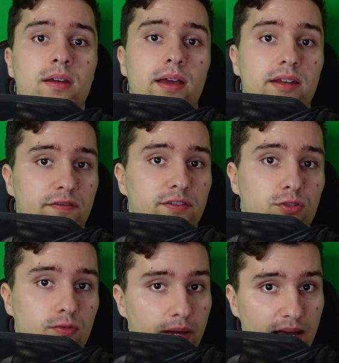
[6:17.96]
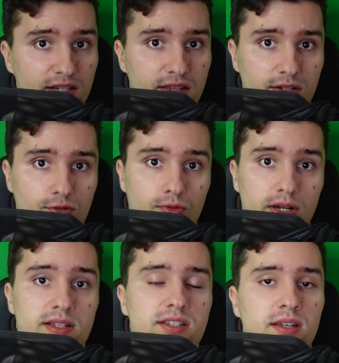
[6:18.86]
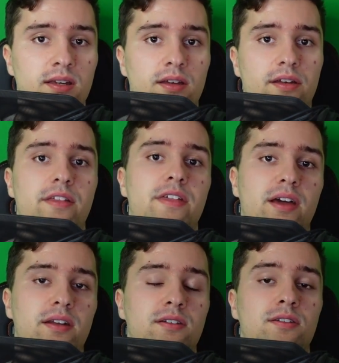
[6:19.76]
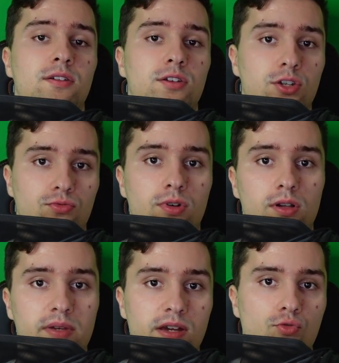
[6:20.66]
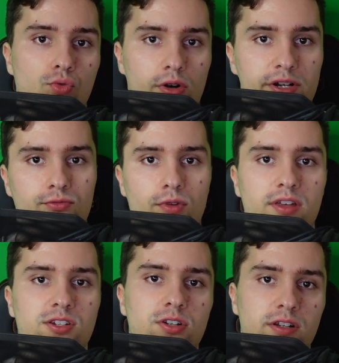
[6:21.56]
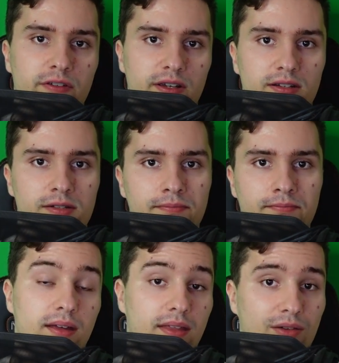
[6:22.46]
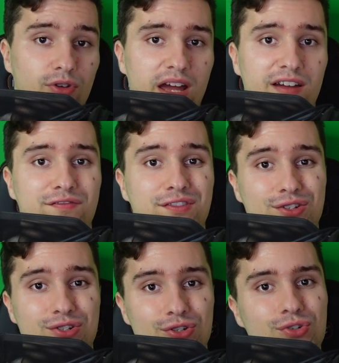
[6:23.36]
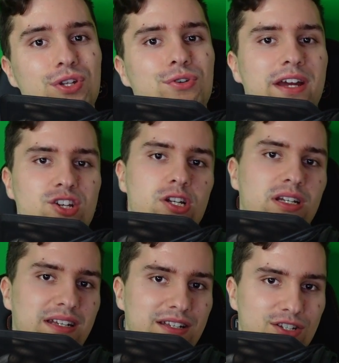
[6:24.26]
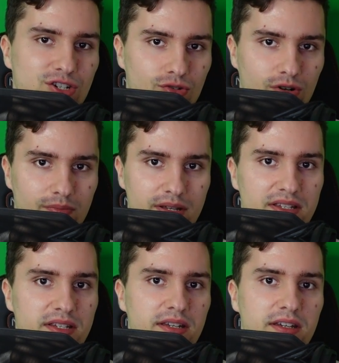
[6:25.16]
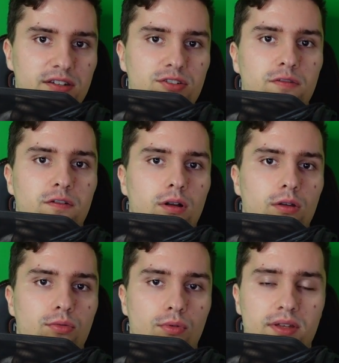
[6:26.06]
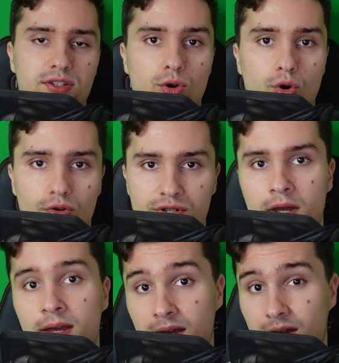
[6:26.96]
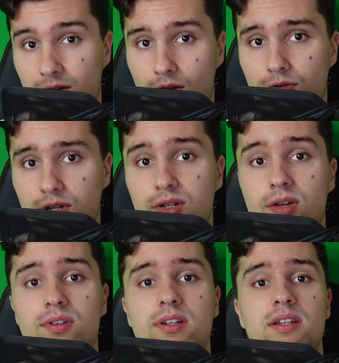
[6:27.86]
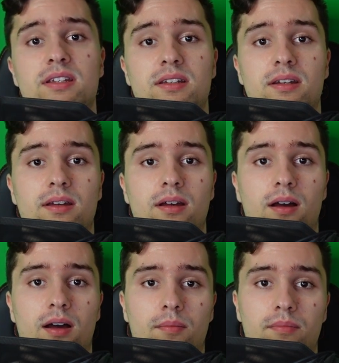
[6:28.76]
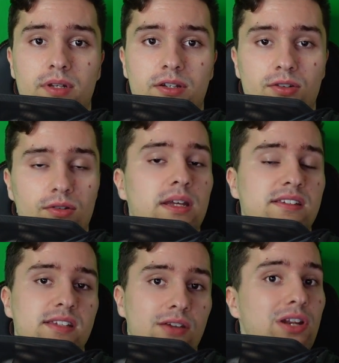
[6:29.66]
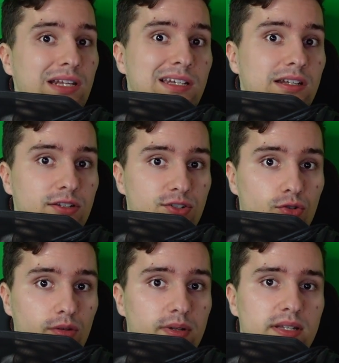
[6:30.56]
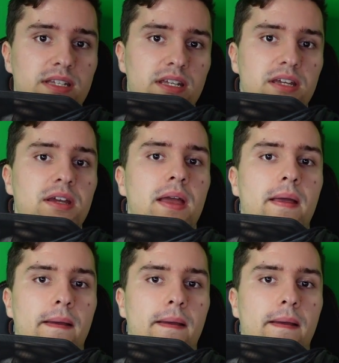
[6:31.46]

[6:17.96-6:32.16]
And if you pass this quiz, then you will be awarded with a certificate. Then we have, do you actually need a strong PC to follow through this course? No, you don't need, you don't necessarily need a strong PC,